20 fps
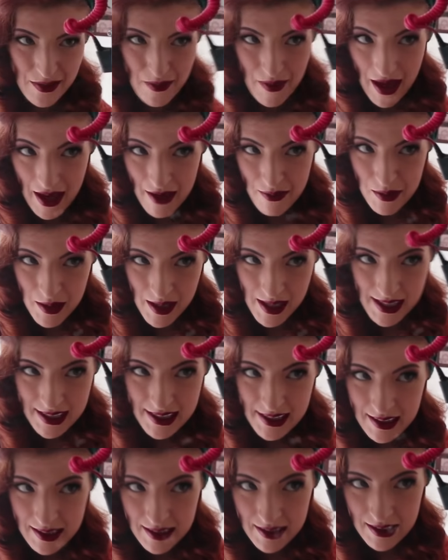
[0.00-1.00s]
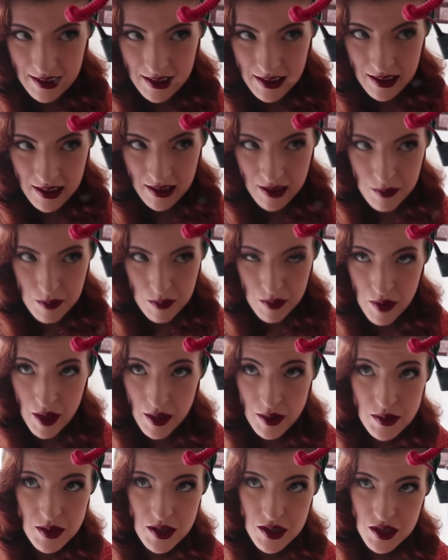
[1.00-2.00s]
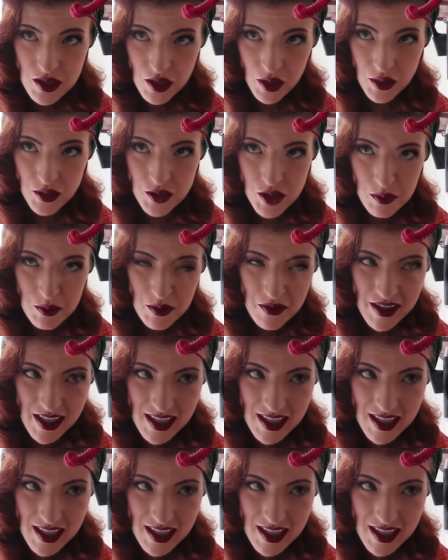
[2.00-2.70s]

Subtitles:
But I put a little brooch on top of